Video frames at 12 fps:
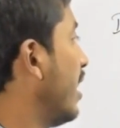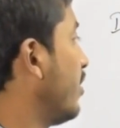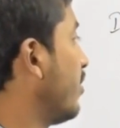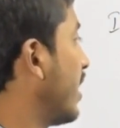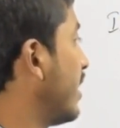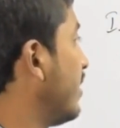
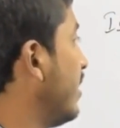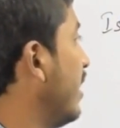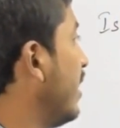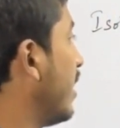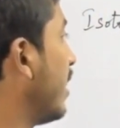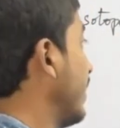You can see
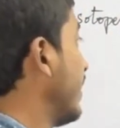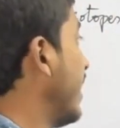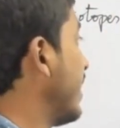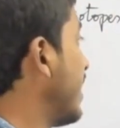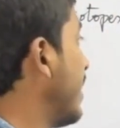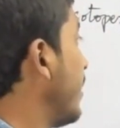here the
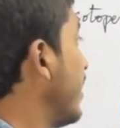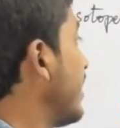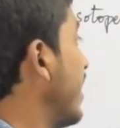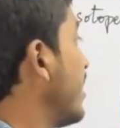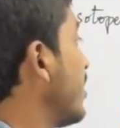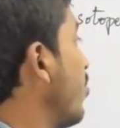example is
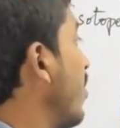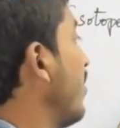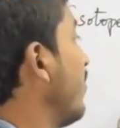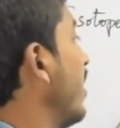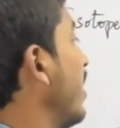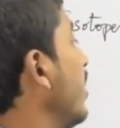
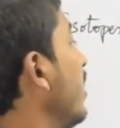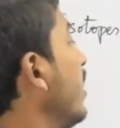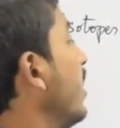H11.